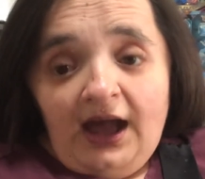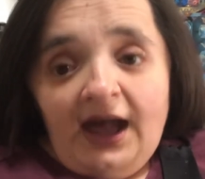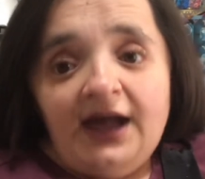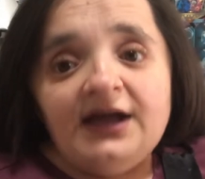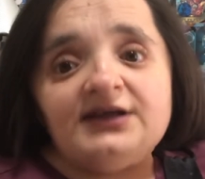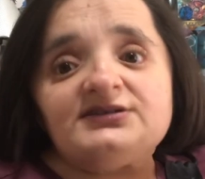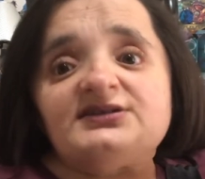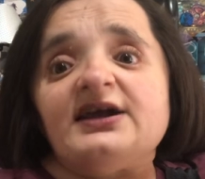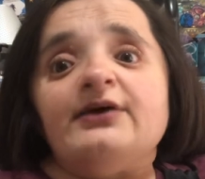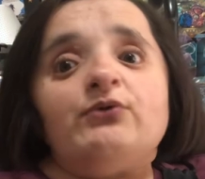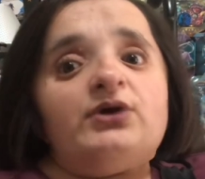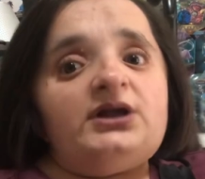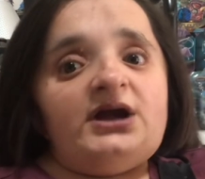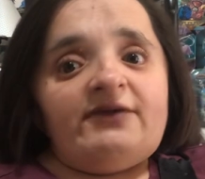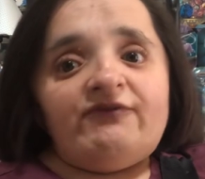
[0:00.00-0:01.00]
and take
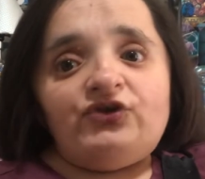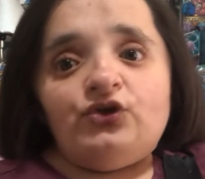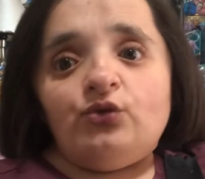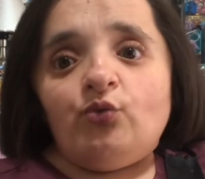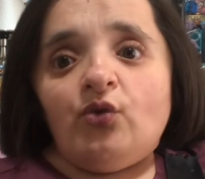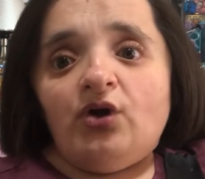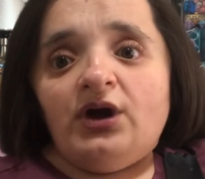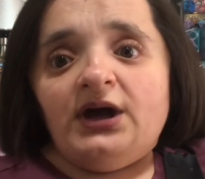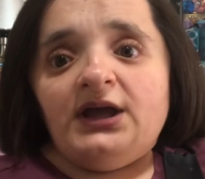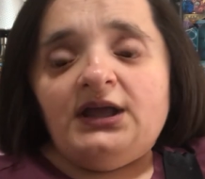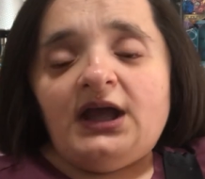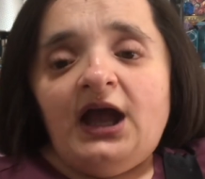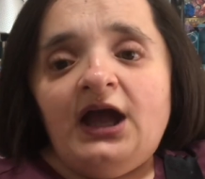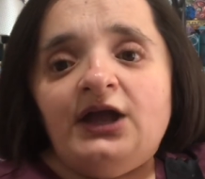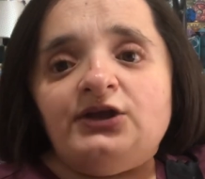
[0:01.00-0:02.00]
whatever you want,
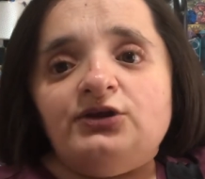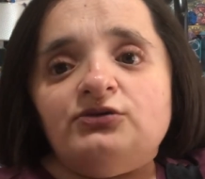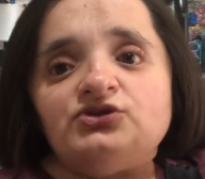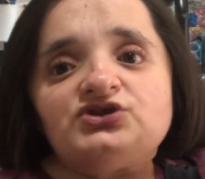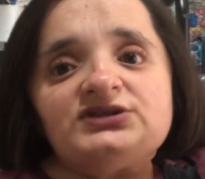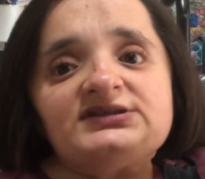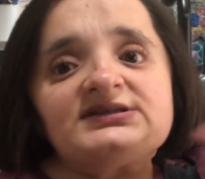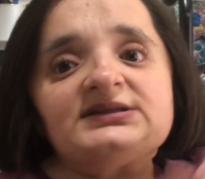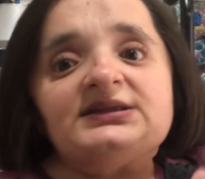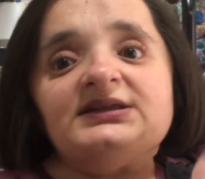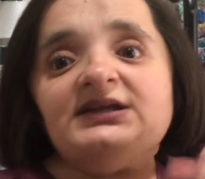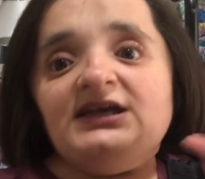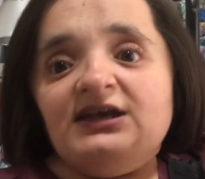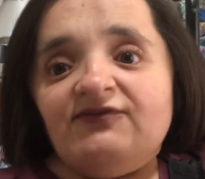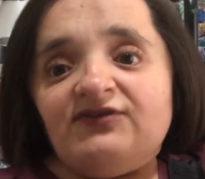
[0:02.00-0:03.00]
and you just
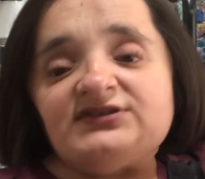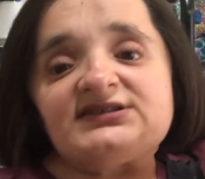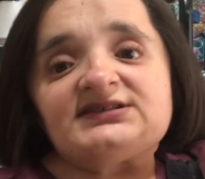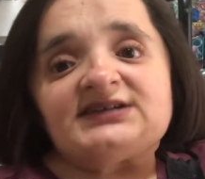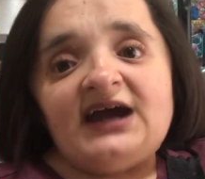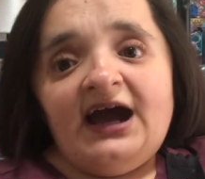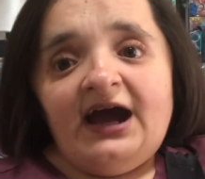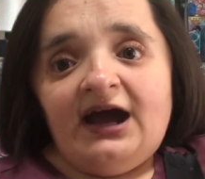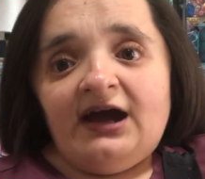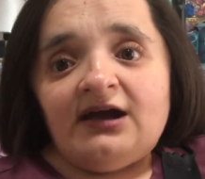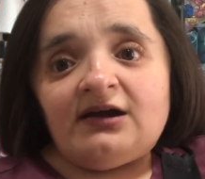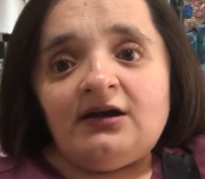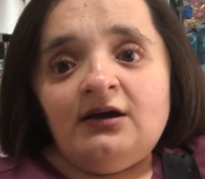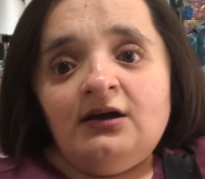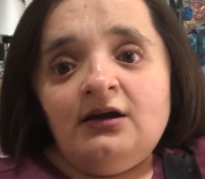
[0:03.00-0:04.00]
leave a
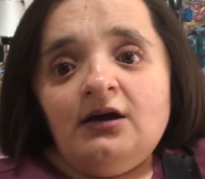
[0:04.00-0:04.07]
stack